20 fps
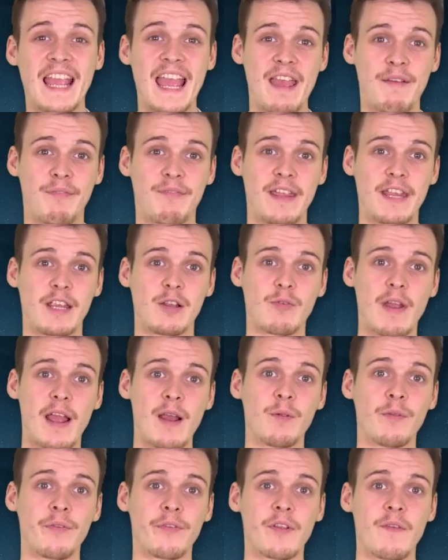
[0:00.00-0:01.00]
at FA
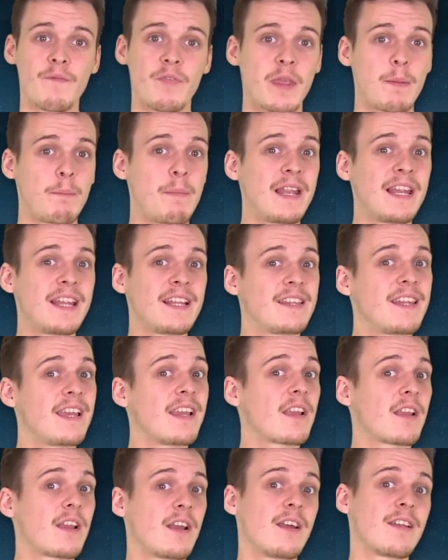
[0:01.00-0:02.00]
grounds, meaning
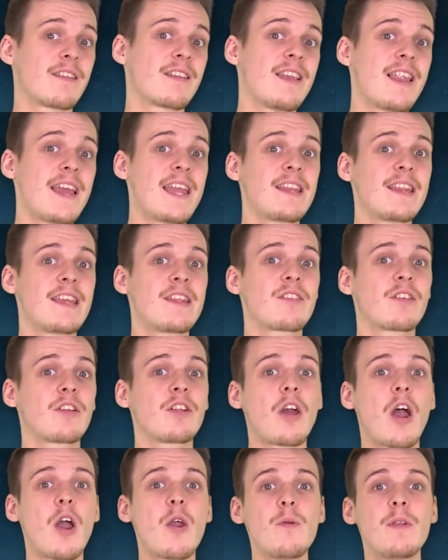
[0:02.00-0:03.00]
Dick Kerr's ladies
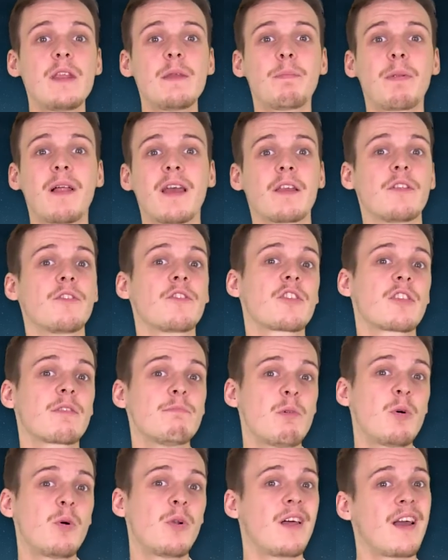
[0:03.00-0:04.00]
could only play in
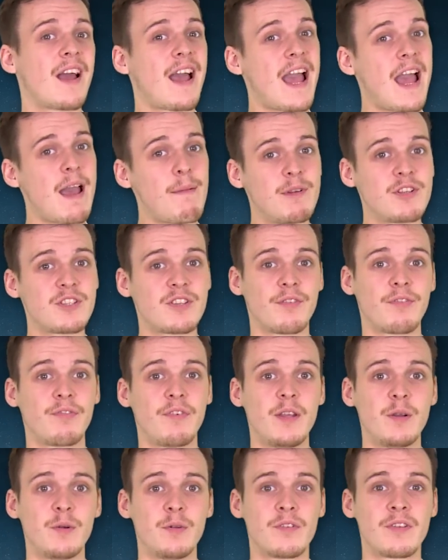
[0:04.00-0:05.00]
smaller amateur
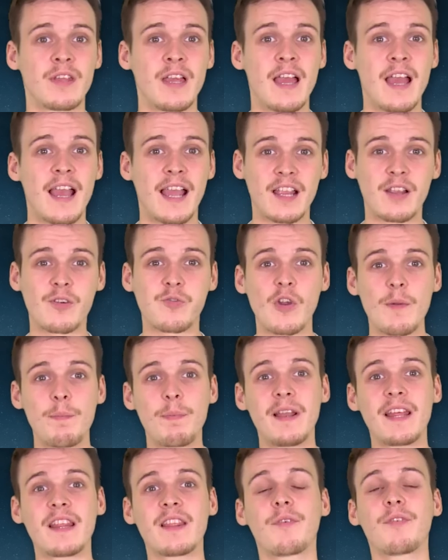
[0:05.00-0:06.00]
fields and
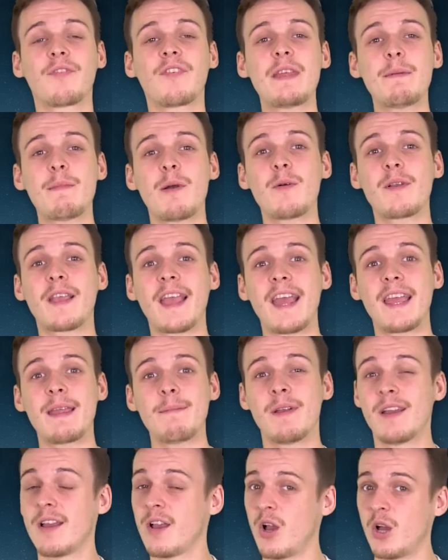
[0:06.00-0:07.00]
crippling the female
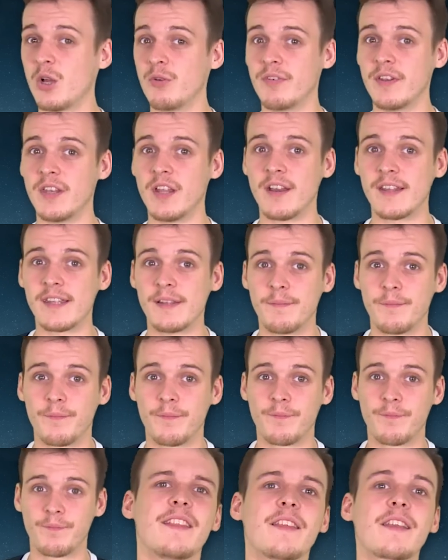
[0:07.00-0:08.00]
game overnight.
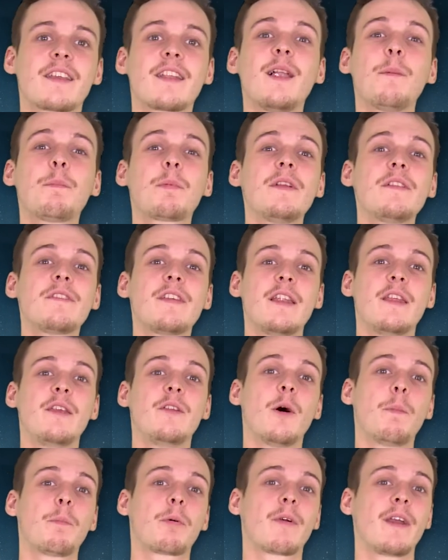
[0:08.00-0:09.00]
The club continued
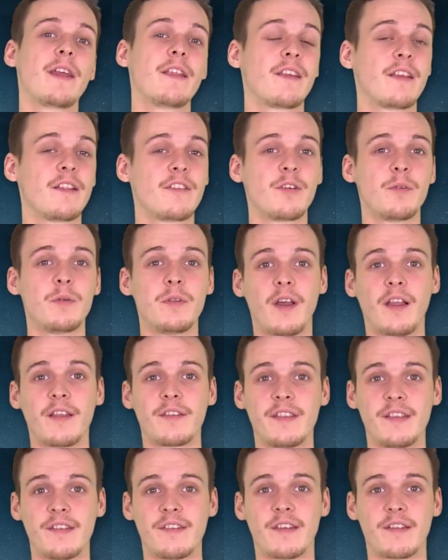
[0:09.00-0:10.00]
operating until
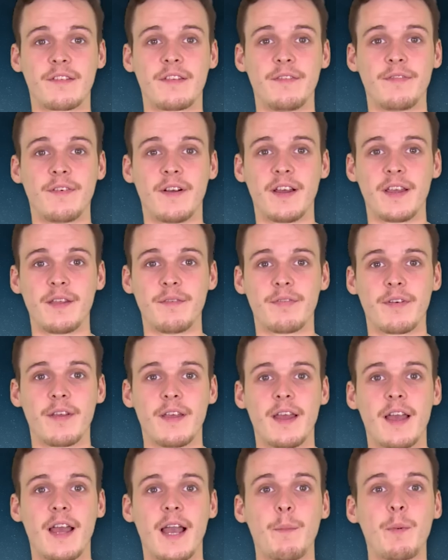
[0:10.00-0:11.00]
1965,
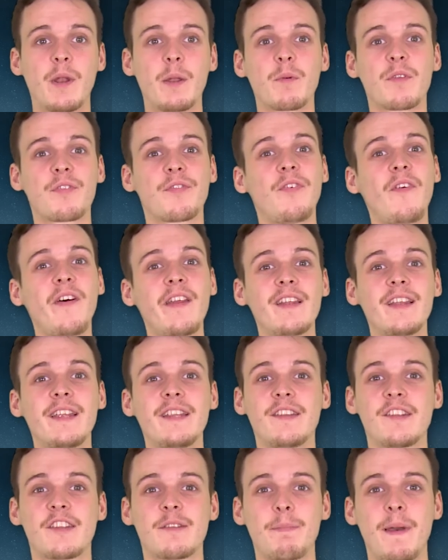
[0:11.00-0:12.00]
and when it was finally
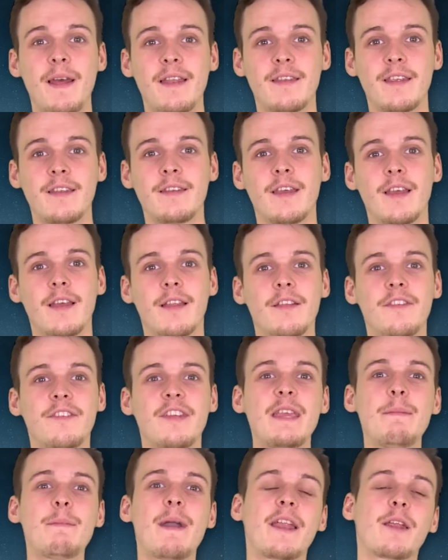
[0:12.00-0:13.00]
disbanded, the
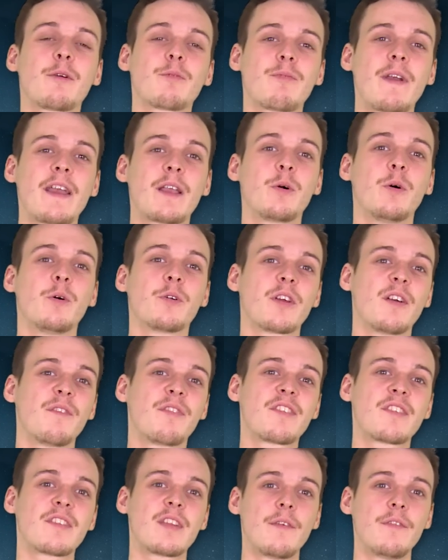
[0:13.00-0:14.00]
team had a record of
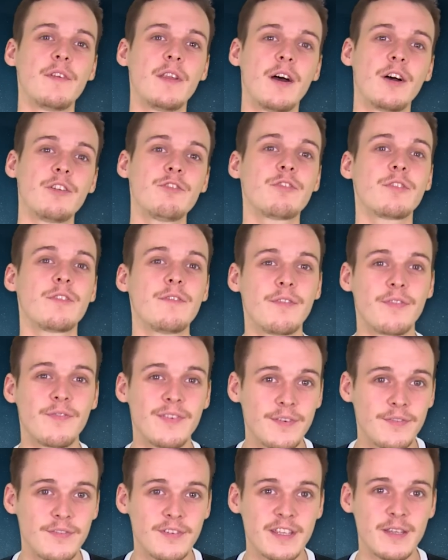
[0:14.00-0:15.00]

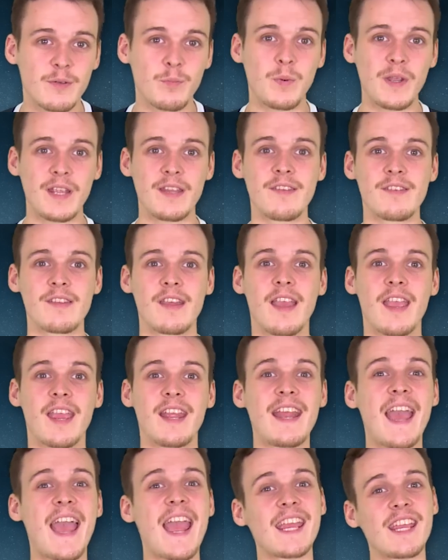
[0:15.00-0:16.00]
758 wins
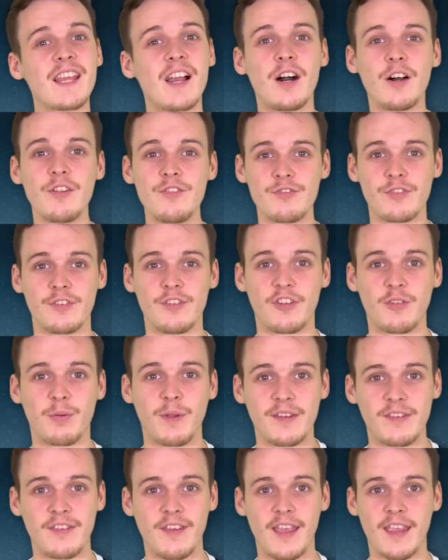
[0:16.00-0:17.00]
in
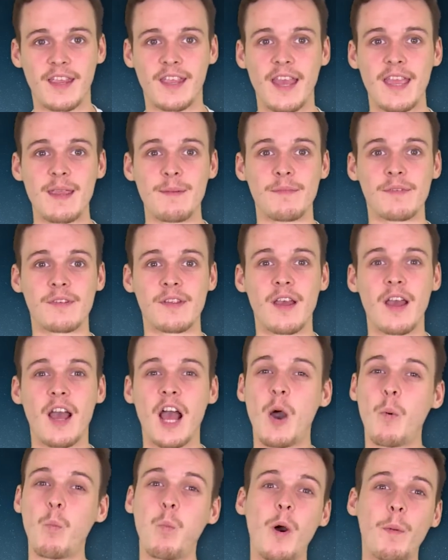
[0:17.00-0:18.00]
828 games,
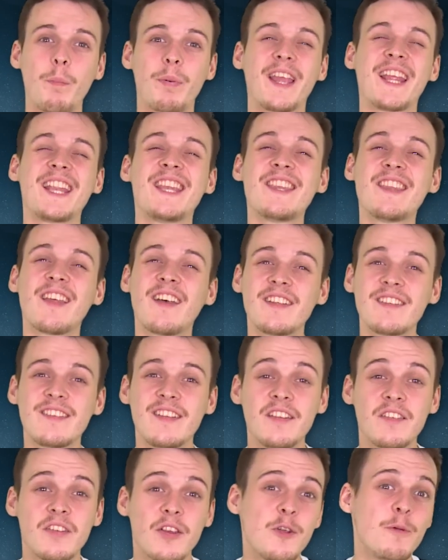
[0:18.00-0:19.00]
a whopping
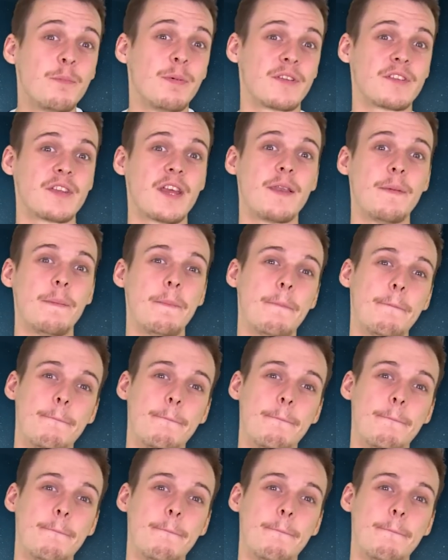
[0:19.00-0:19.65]
92%.